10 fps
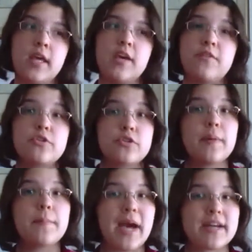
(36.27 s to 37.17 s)
if you do
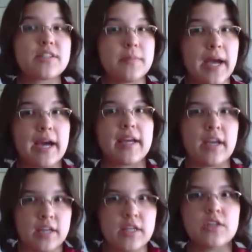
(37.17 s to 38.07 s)
it back to
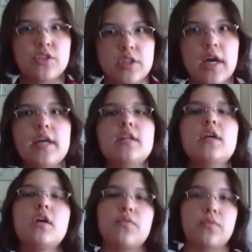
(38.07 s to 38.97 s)
back each night
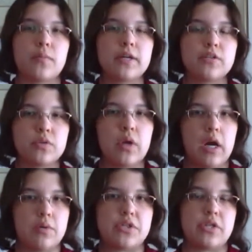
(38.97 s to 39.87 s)
for about two
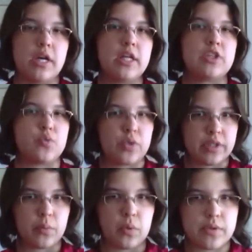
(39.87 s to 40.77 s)
hours a night, it's
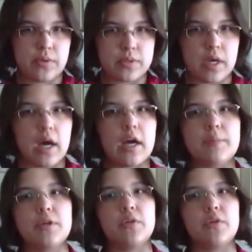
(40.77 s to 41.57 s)
really worth your time.